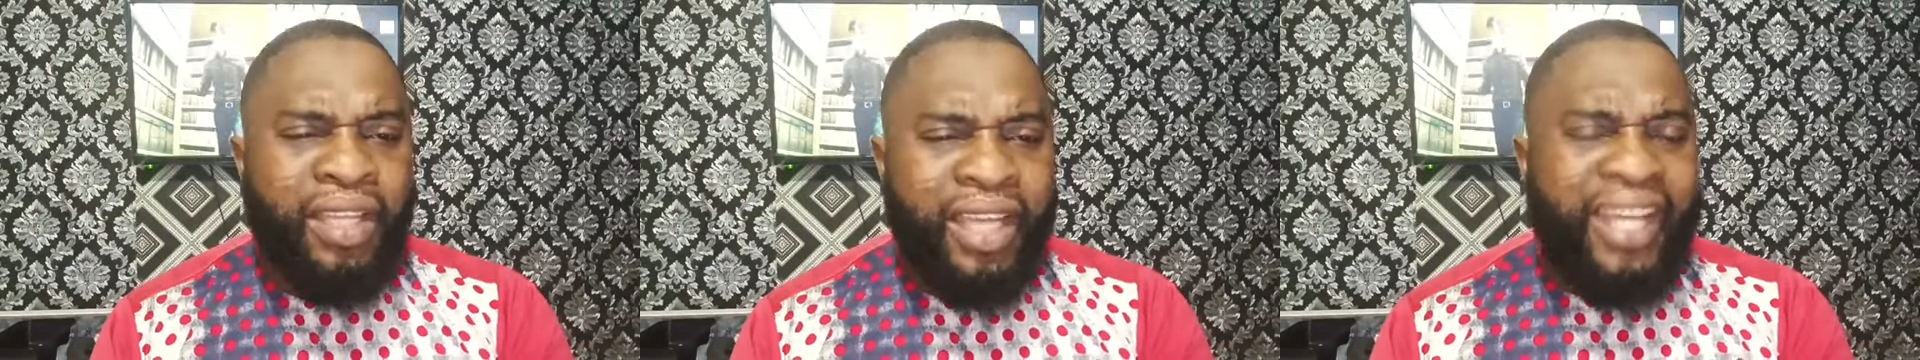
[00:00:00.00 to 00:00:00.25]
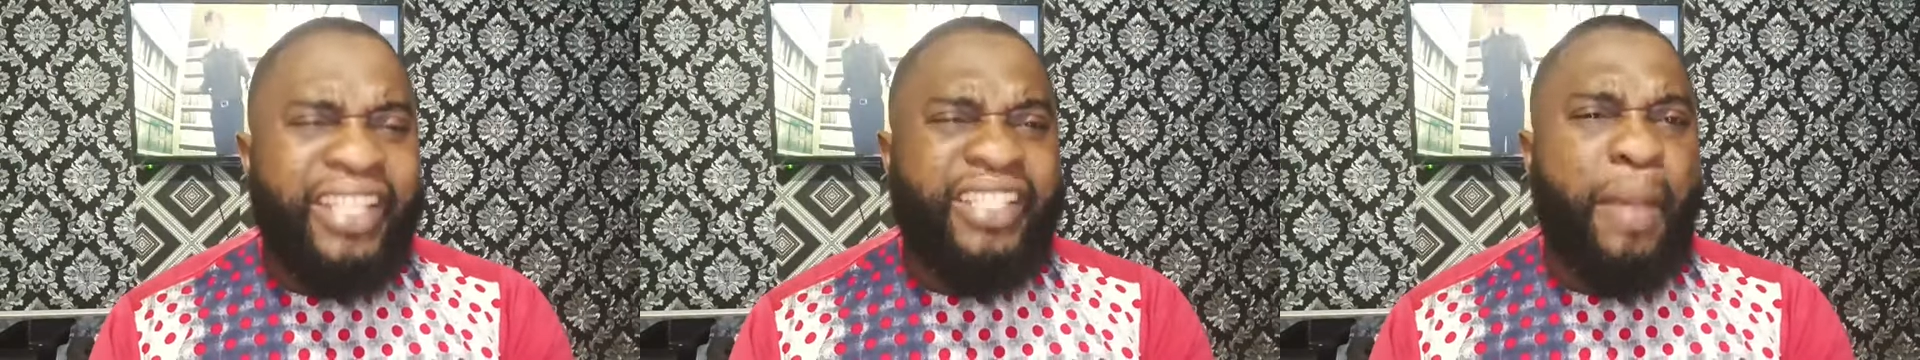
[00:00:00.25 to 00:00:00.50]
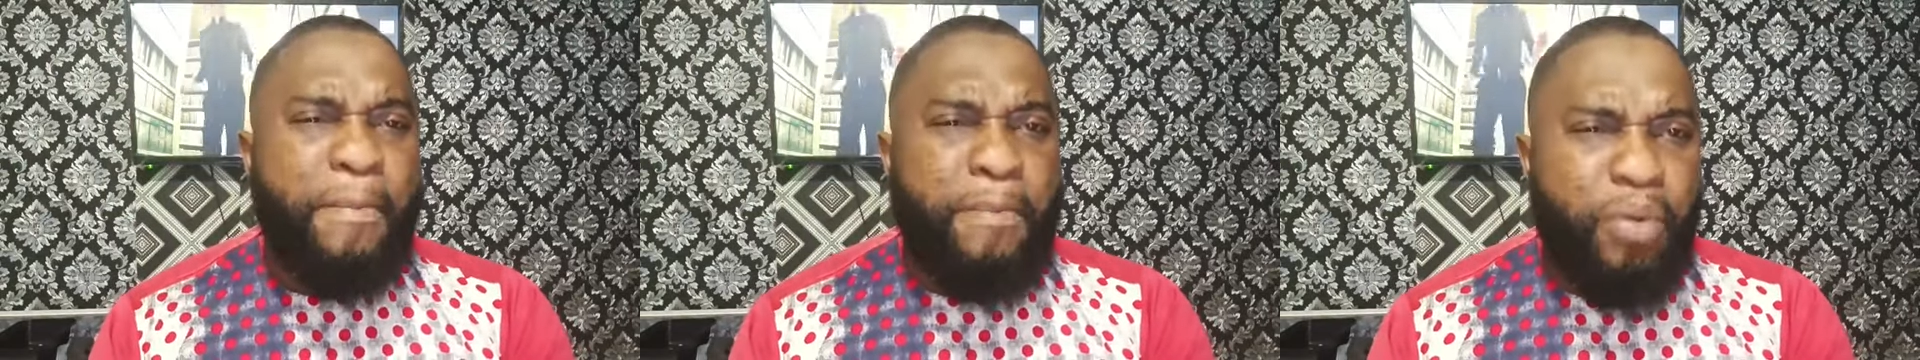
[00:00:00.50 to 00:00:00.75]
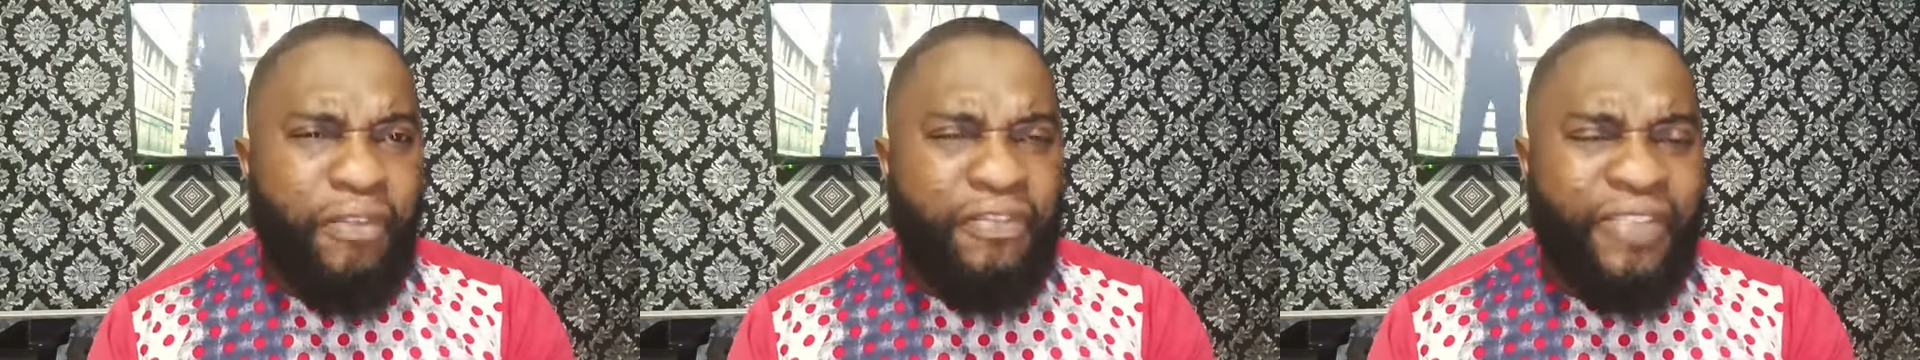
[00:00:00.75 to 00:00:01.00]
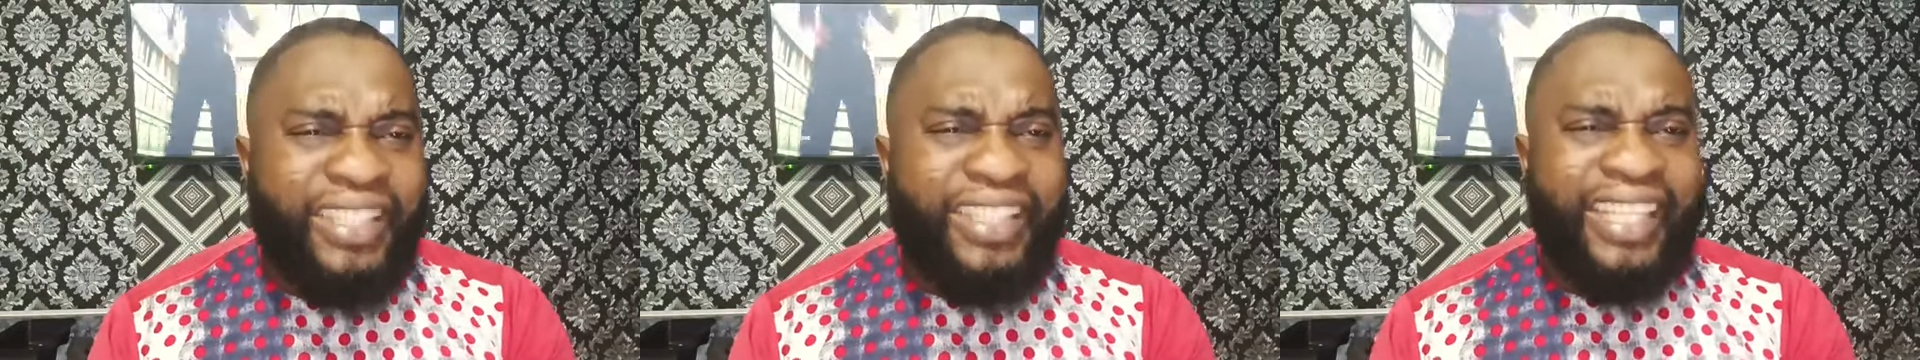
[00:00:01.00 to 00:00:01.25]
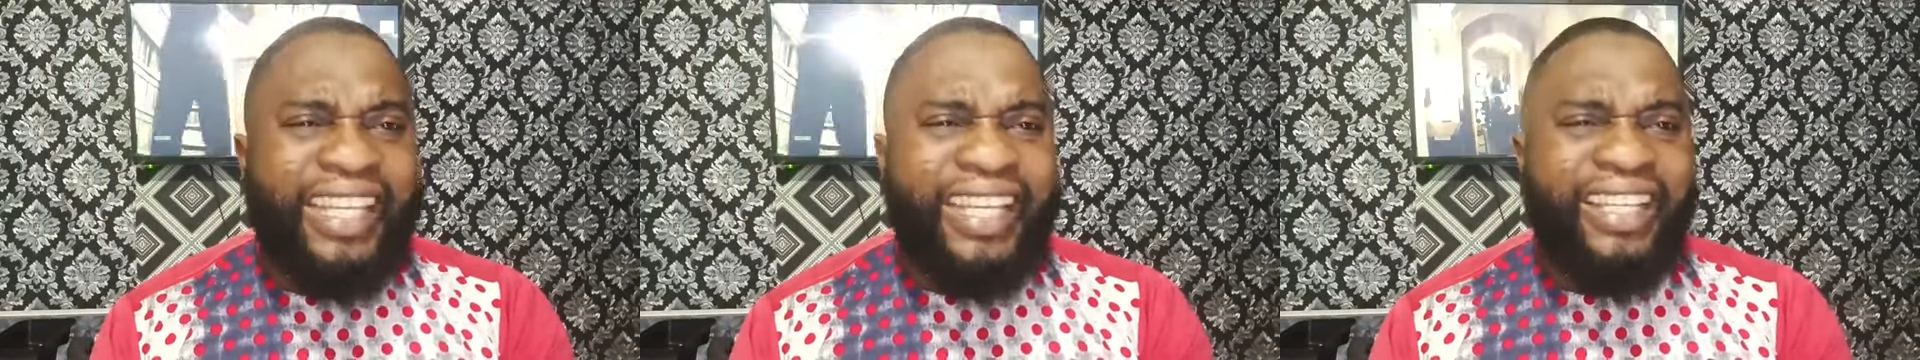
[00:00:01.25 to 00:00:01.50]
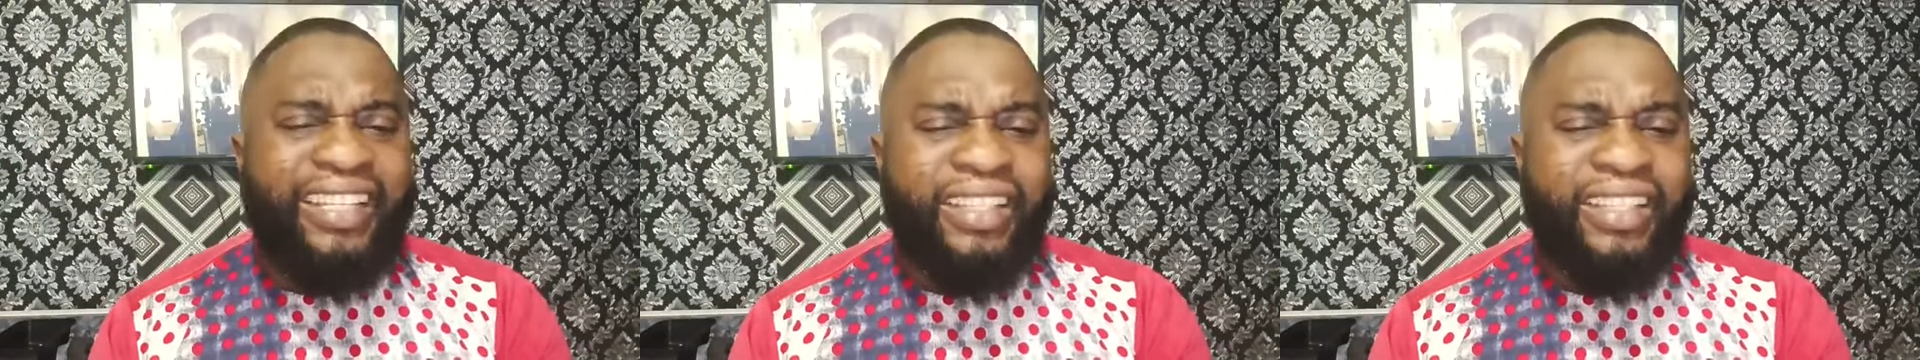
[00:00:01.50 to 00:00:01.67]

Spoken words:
It is a prophetic